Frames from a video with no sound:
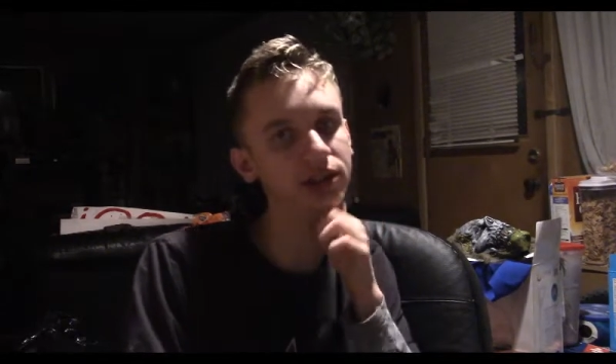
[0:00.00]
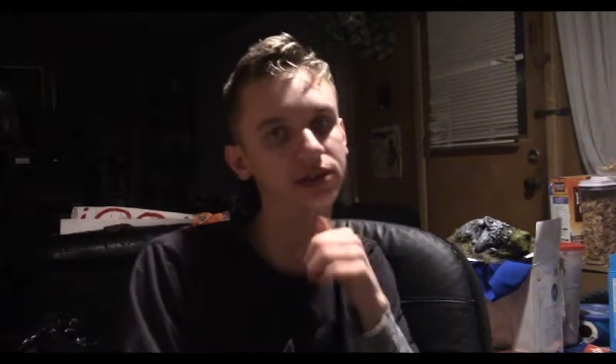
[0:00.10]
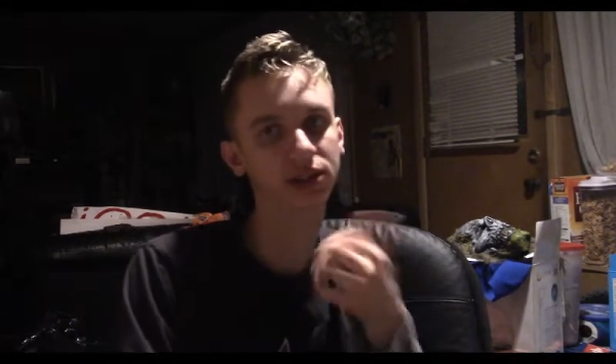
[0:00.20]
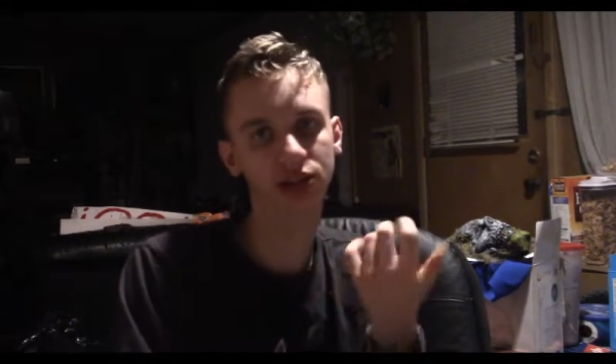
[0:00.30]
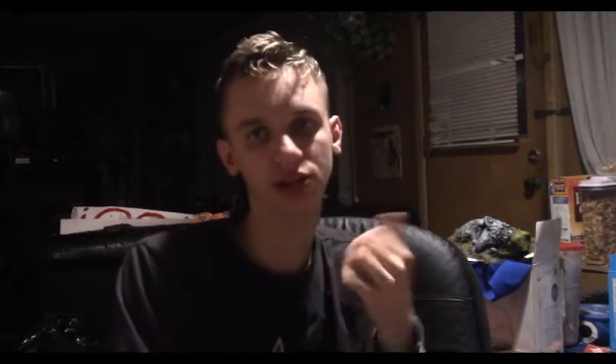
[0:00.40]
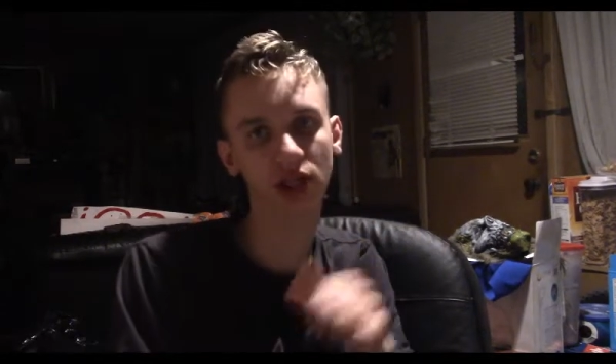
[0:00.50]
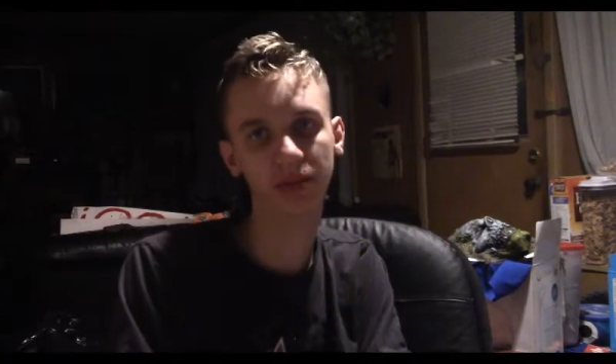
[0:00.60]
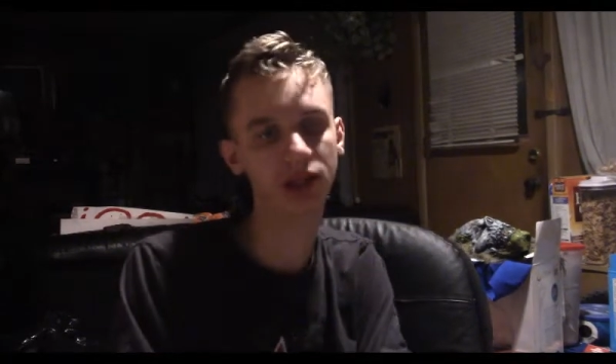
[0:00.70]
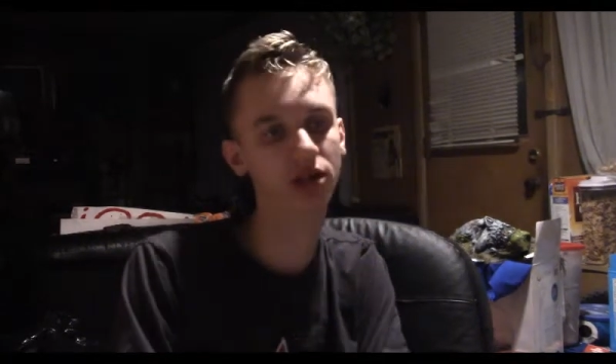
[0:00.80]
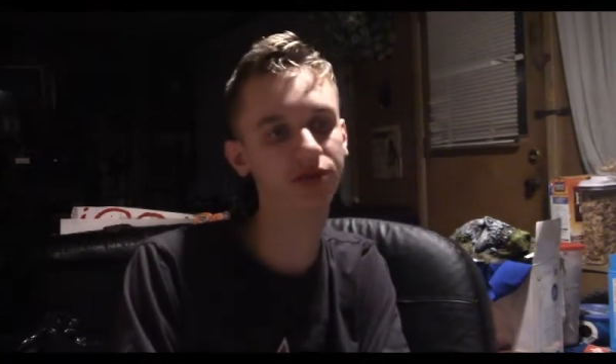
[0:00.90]
so this should not
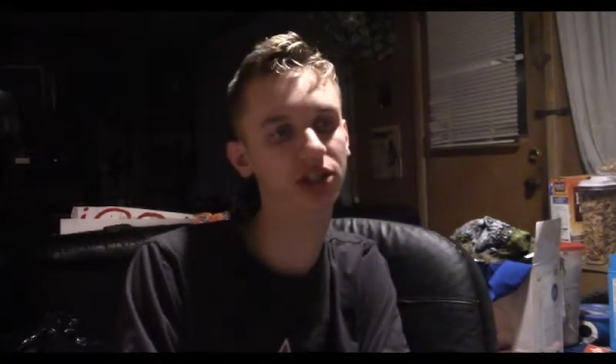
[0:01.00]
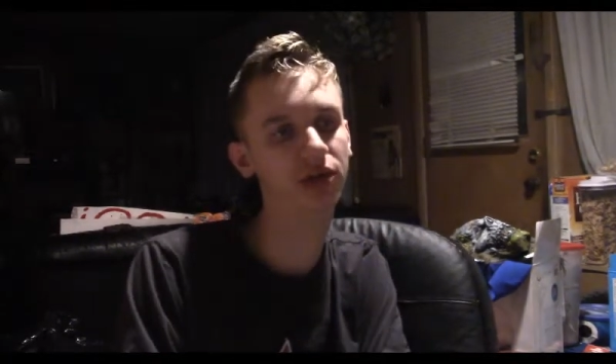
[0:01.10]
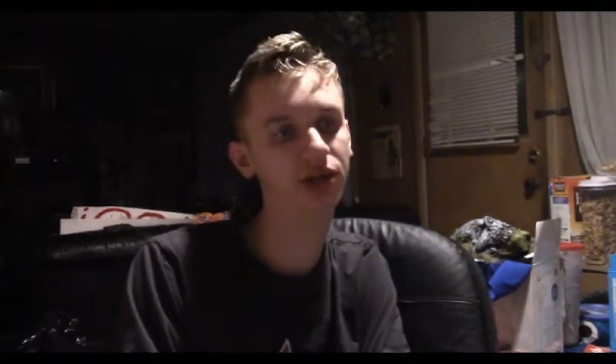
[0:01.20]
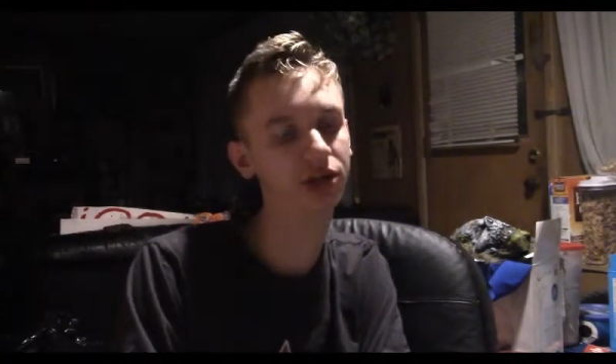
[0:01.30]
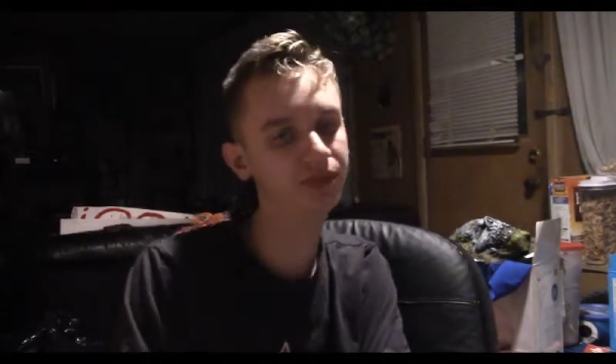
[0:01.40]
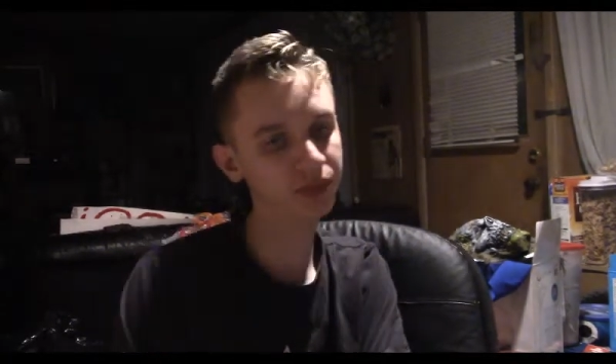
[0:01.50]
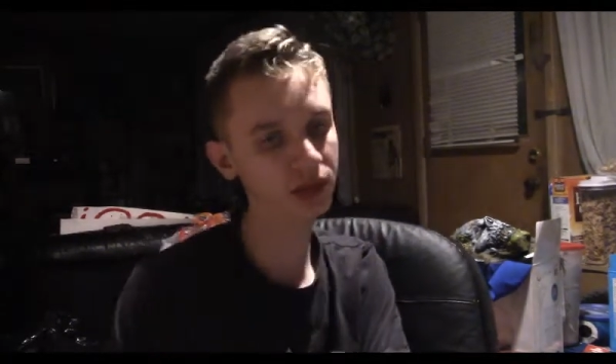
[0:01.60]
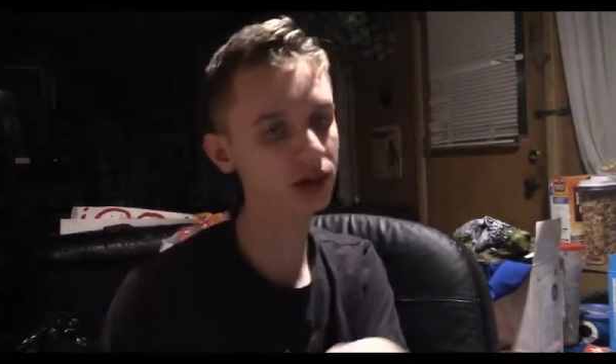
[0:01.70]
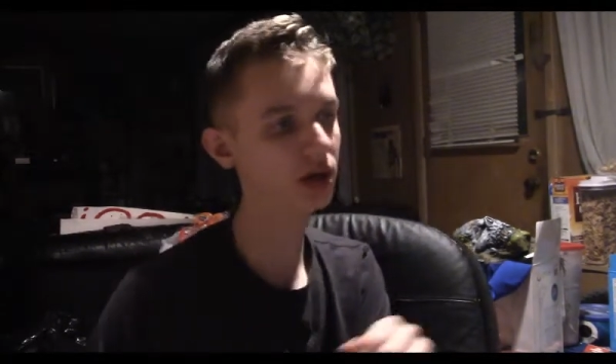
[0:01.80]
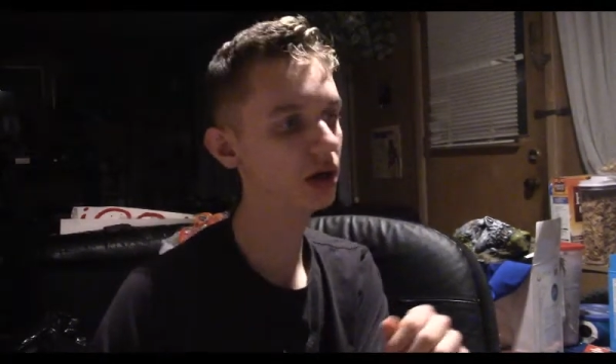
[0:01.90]
be a long video at all.
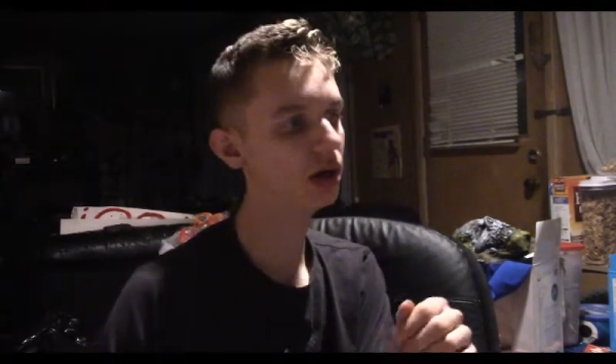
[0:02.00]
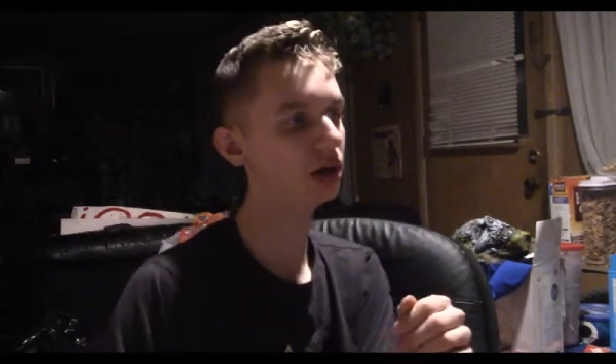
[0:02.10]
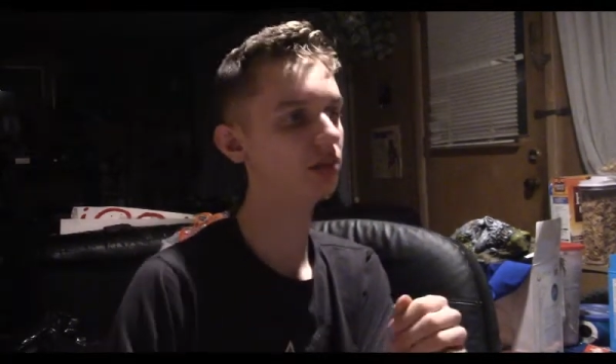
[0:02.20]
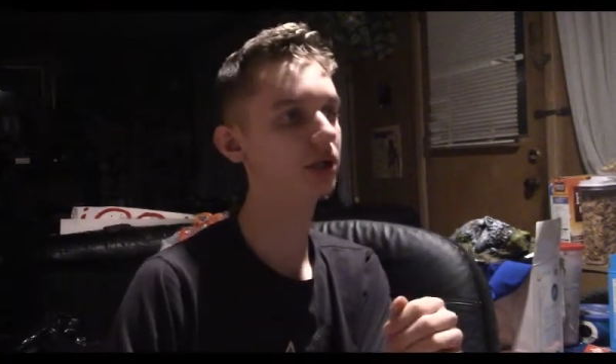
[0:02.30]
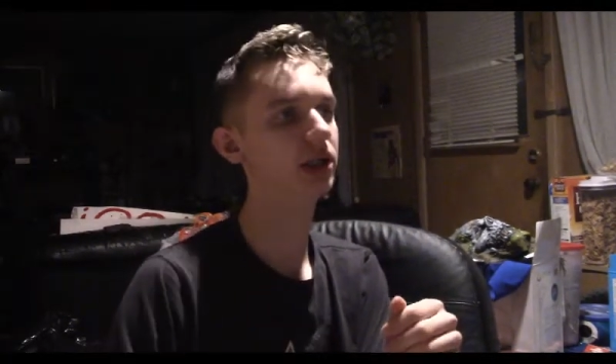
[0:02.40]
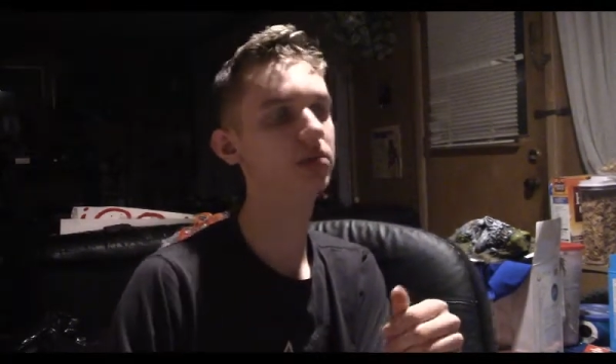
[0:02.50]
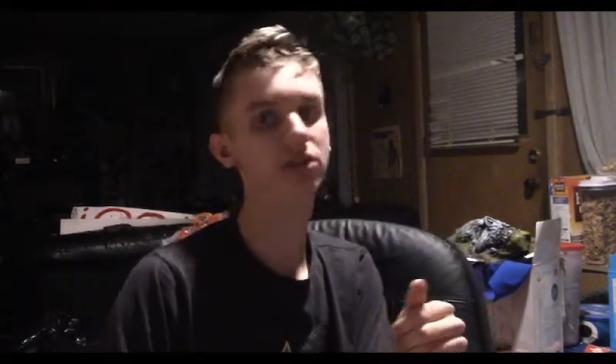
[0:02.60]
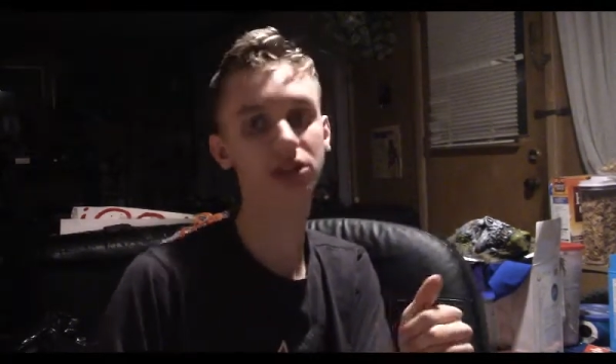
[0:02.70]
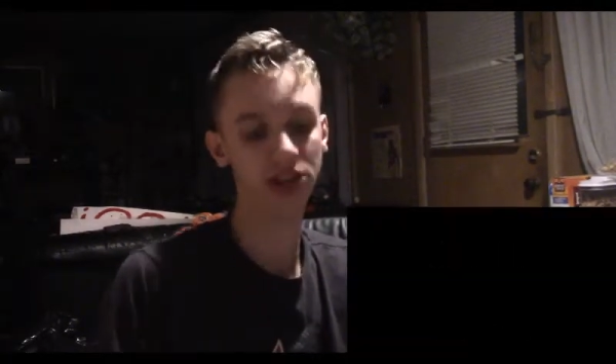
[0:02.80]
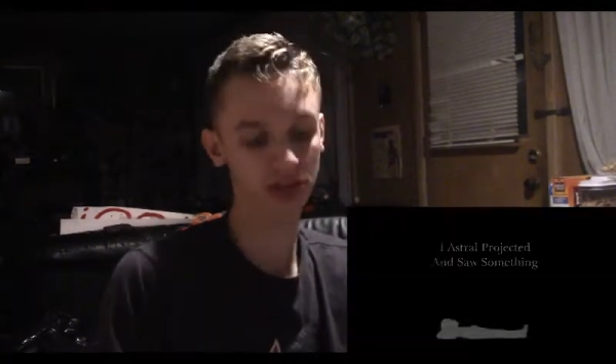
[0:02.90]
But,
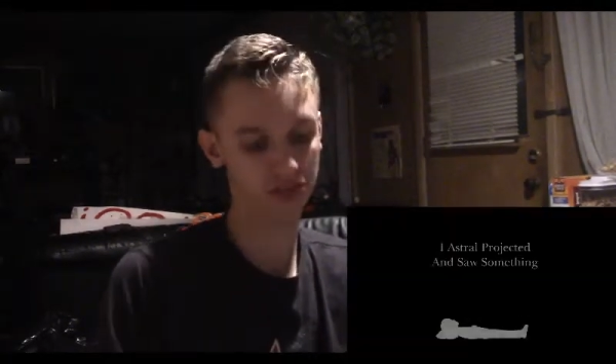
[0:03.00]
let's see.